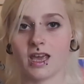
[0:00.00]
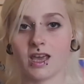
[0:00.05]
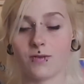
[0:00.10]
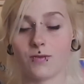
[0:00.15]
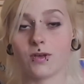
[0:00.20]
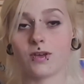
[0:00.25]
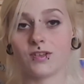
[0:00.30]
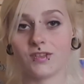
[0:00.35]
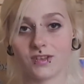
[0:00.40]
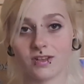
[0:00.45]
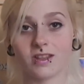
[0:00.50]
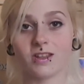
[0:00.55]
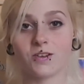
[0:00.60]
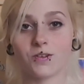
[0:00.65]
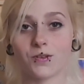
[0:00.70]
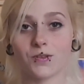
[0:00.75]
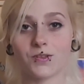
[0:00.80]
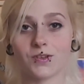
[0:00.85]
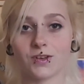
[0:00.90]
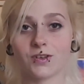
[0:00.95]
If you are still
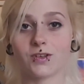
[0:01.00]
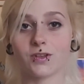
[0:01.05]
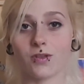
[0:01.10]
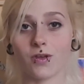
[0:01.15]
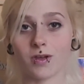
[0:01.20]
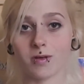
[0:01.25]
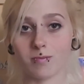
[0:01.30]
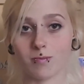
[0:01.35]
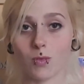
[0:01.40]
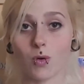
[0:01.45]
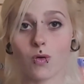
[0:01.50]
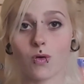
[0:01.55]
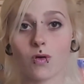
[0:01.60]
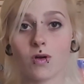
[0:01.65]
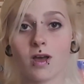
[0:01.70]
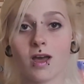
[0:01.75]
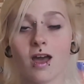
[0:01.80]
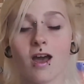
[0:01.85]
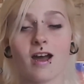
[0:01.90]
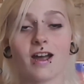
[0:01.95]
interested to learn
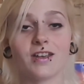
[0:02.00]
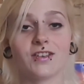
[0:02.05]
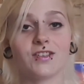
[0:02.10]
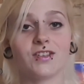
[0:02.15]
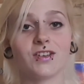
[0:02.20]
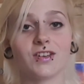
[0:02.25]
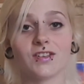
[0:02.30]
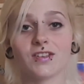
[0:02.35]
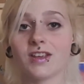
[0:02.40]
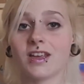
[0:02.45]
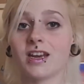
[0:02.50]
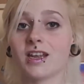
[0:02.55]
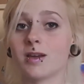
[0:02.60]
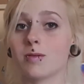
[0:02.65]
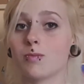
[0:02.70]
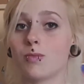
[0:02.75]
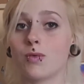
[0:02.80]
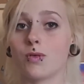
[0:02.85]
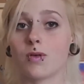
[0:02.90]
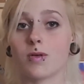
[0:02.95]
more, I suggest
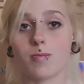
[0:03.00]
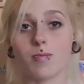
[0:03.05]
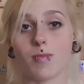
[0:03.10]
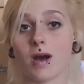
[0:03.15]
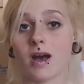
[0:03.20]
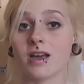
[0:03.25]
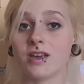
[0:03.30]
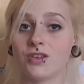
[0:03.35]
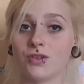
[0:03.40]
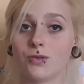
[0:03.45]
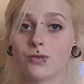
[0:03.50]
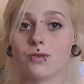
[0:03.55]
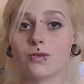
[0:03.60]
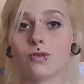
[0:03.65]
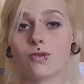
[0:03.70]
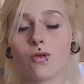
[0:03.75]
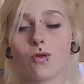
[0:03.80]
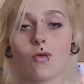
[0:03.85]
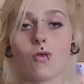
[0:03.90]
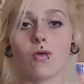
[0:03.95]
getting a book by
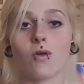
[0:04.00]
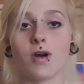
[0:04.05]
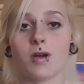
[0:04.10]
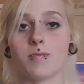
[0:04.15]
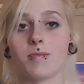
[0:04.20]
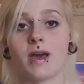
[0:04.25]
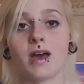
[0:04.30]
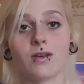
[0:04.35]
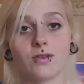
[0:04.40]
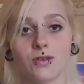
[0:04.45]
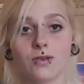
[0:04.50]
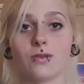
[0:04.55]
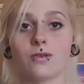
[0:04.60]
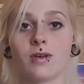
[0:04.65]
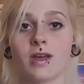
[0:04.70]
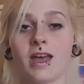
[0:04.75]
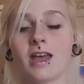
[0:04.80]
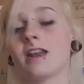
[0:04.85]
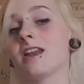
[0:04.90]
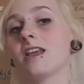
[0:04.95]
Jung or about
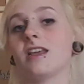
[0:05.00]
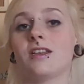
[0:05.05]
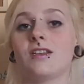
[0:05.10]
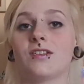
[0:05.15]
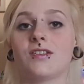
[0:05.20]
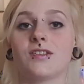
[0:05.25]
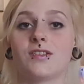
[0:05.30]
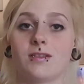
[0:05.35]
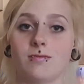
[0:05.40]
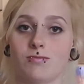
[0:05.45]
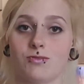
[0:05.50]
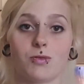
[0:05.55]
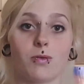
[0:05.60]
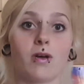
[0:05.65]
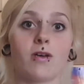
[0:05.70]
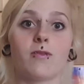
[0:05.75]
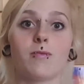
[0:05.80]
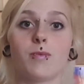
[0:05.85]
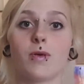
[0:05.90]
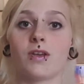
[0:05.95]
Jung and his
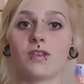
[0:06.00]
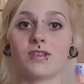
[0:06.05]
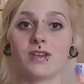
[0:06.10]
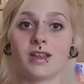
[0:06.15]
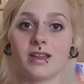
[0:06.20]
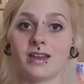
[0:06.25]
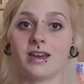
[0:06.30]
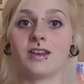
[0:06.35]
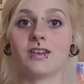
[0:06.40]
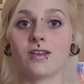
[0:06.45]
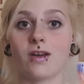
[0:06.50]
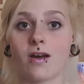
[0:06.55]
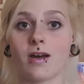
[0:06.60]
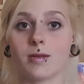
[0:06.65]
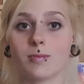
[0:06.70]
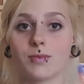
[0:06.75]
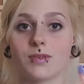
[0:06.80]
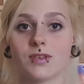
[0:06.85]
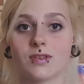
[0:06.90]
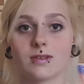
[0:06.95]
12 personality
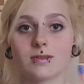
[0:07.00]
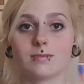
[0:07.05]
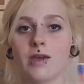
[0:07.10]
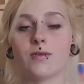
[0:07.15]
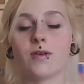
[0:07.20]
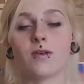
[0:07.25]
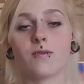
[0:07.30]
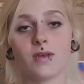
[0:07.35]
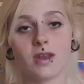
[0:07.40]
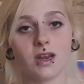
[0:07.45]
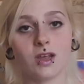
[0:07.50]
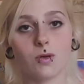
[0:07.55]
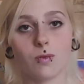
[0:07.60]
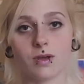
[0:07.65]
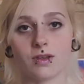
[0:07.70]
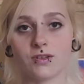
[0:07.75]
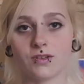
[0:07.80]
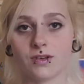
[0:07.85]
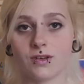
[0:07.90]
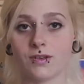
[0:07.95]
types. If you have any
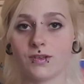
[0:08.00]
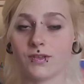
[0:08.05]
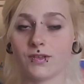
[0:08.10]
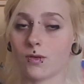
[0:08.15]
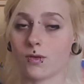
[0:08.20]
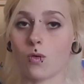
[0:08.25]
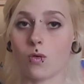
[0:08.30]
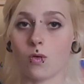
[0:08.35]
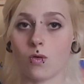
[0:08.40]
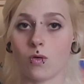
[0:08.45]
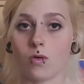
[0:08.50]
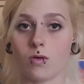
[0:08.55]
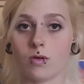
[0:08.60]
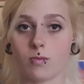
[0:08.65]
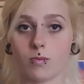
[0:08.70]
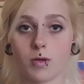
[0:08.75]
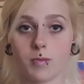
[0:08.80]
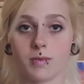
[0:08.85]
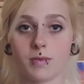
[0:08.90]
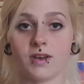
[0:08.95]
questions or
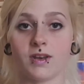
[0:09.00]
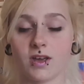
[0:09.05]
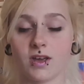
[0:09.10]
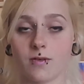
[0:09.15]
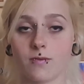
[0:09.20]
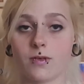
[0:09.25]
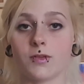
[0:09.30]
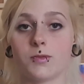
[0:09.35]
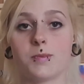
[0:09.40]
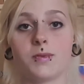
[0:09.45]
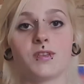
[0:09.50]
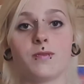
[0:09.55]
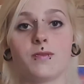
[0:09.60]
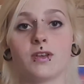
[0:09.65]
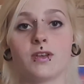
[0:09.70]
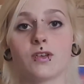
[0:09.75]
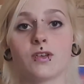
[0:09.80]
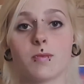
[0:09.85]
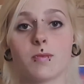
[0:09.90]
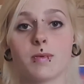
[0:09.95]
want me to cover a
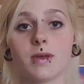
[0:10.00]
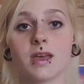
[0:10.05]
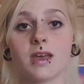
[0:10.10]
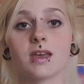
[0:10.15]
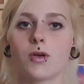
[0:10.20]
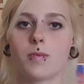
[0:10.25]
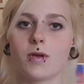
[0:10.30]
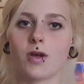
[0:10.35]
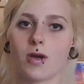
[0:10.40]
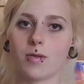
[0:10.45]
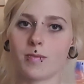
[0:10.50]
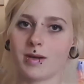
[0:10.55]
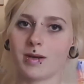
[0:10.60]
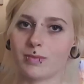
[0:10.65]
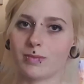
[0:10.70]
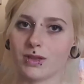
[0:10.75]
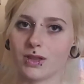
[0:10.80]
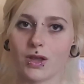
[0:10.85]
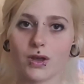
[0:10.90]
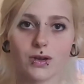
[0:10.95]
specific topic, drop a comment
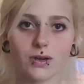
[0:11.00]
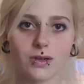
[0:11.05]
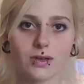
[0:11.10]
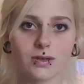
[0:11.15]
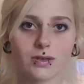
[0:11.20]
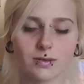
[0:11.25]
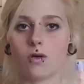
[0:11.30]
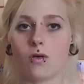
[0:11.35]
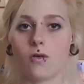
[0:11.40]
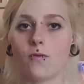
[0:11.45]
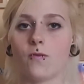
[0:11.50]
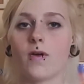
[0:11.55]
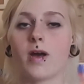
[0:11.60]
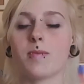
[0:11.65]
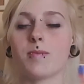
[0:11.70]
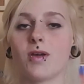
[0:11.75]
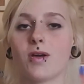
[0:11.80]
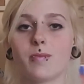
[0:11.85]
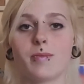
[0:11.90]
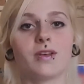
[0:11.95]
below or
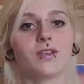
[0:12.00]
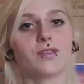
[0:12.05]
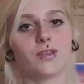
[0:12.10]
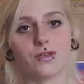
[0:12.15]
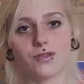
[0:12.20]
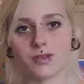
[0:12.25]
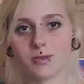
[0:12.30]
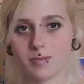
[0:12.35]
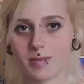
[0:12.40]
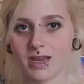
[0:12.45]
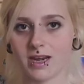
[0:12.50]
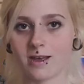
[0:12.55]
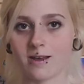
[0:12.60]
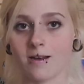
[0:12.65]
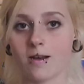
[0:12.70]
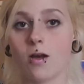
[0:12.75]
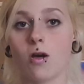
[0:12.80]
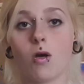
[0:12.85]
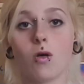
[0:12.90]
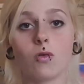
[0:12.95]
find me on my social
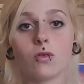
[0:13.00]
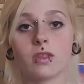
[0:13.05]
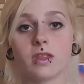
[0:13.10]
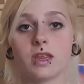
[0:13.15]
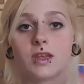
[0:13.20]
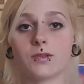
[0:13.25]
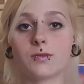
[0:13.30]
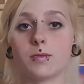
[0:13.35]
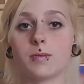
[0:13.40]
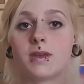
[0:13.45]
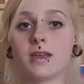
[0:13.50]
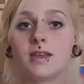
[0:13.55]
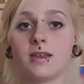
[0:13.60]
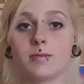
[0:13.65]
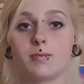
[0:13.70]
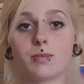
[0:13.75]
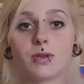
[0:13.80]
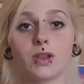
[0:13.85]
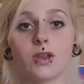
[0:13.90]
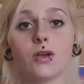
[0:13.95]
media. All the links will
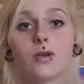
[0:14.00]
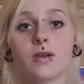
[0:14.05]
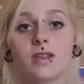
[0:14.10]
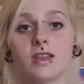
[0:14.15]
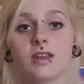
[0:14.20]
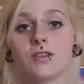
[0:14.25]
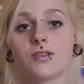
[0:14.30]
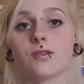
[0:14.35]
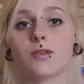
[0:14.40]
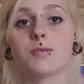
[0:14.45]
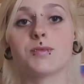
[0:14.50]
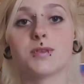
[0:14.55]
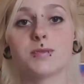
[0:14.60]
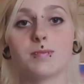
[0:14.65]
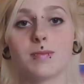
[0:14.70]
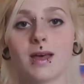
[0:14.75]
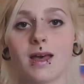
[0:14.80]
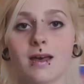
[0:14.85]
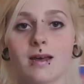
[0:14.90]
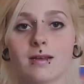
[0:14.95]
be below in the
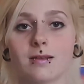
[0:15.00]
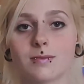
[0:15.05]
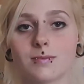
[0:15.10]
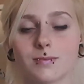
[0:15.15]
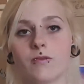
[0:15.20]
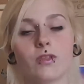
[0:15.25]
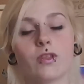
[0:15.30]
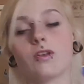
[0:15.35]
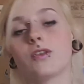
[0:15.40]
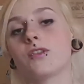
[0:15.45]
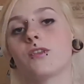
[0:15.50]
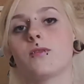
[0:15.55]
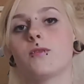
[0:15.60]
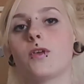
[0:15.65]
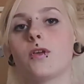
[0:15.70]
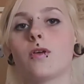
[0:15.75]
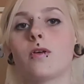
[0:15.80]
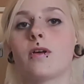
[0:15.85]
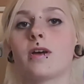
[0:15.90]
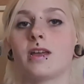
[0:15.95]
description bar. For those of
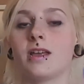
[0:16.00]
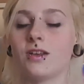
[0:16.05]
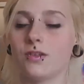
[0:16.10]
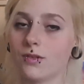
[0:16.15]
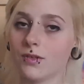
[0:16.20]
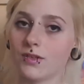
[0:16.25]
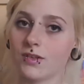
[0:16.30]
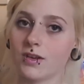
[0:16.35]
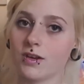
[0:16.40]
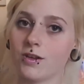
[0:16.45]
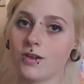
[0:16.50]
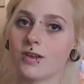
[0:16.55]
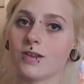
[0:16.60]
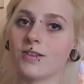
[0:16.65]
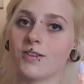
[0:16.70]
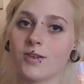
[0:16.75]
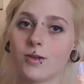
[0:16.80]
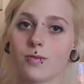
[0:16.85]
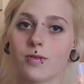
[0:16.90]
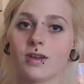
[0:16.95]
you who are interested, you
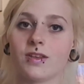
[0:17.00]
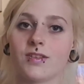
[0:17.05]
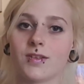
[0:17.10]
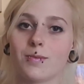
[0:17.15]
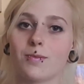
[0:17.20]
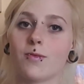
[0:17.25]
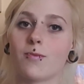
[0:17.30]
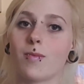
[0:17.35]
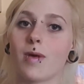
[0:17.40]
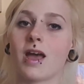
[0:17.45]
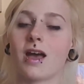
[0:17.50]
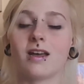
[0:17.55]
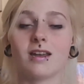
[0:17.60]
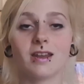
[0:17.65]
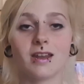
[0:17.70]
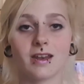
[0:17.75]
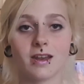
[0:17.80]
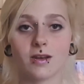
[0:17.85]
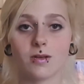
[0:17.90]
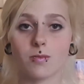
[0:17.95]
can still read some of my
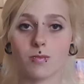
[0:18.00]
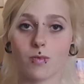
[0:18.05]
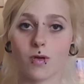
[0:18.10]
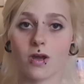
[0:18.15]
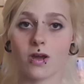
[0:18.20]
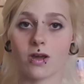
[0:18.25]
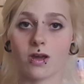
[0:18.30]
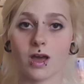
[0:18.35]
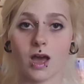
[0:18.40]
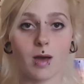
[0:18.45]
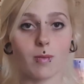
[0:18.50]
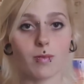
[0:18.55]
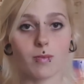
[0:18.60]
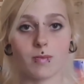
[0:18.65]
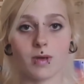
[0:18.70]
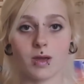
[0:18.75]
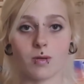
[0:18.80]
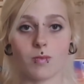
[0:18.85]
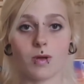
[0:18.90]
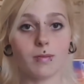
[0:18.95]
unedited work up
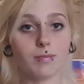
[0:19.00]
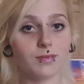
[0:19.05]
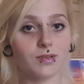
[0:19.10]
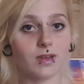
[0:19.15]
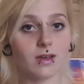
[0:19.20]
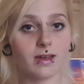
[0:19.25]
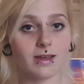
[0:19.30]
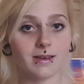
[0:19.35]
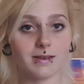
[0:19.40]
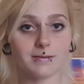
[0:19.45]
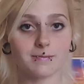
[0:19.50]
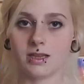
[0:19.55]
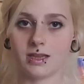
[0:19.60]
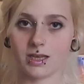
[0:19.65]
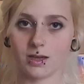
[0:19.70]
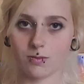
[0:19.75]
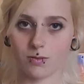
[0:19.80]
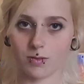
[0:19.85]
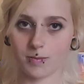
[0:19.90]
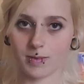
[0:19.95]
on my website. The
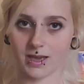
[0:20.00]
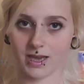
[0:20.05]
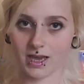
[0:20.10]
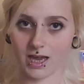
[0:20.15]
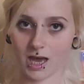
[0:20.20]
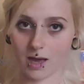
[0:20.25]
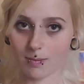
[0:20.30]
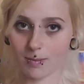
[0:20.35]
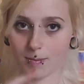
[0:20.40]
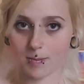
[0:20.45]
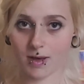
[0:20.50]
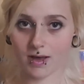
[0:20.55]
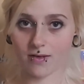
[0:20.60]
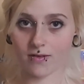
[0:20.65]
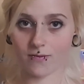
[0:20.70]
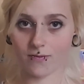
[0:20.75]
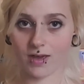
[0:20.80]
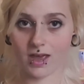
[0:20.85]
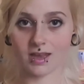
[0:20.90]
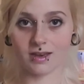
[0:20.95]
link will be up
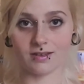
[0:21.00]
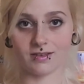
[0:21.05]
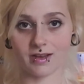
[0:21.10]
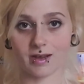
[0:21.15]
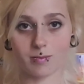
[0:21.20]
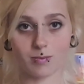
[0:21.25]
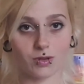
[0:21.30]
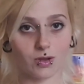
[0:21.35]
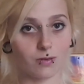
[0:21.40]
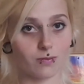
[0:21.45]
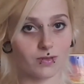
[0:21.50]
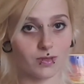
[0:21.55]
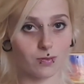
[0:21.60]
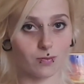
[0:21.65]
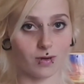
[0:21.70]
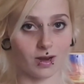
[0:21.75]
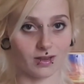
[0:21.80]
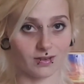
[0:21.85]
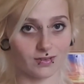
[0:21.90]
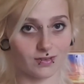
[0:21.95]
above and down below with the
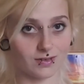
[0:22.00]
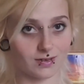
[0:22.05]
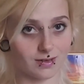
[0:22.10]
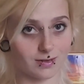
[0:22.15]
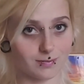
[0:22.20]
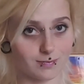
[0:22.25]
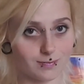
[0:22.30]
rest.